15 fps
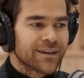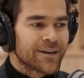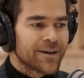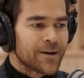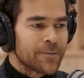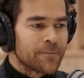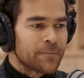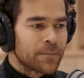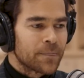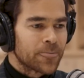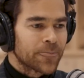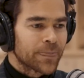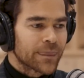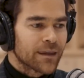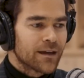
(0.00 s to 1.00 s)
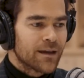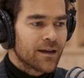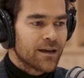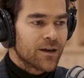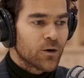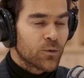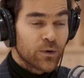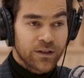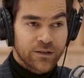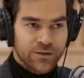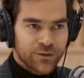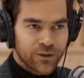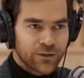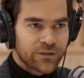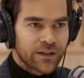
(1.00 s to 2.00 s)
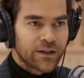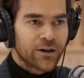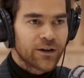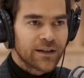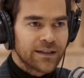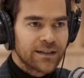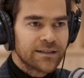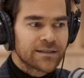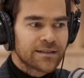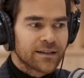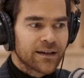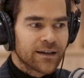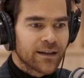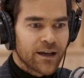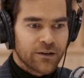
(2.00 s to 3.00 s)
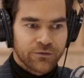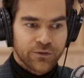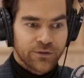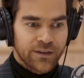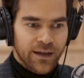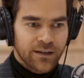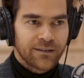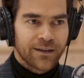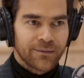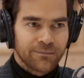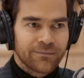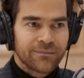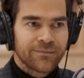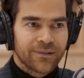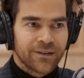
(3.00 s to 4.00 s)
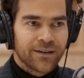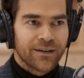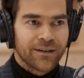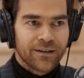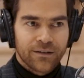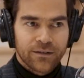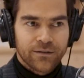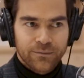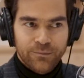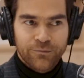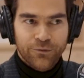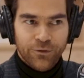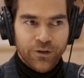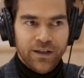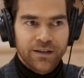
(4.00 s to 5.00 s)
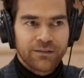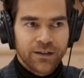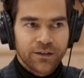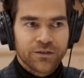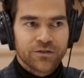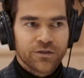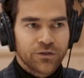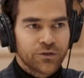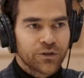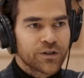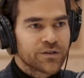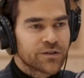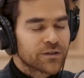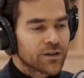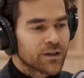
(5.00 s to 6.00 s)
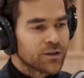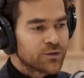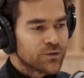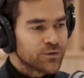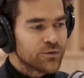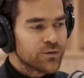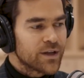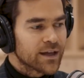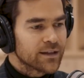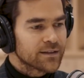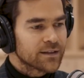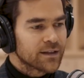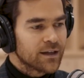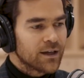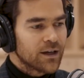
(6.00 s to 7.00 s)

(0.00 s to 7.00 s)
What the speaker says: with the Solvay colleagues, and I have to thank them for giving us the trust to do that.